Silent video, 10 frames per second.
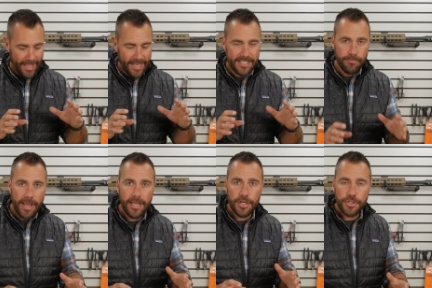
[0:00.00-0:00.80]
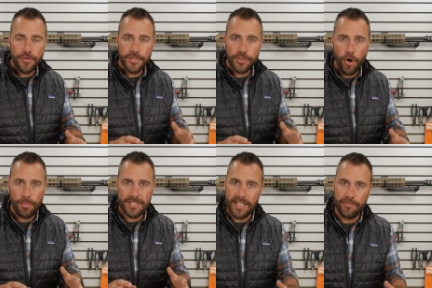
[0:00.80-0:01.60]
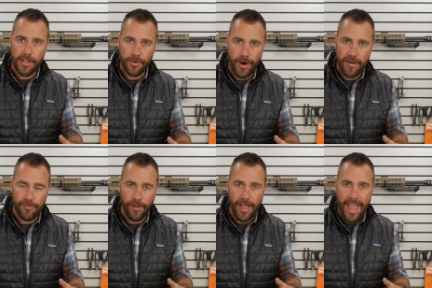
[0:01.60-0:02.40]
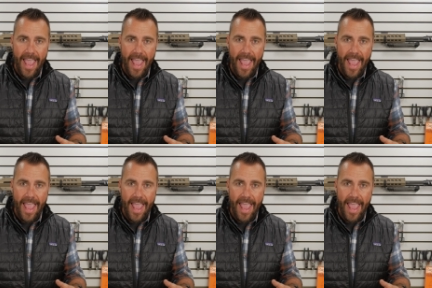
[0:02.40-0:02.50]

is making sure the scope is level on the rifle.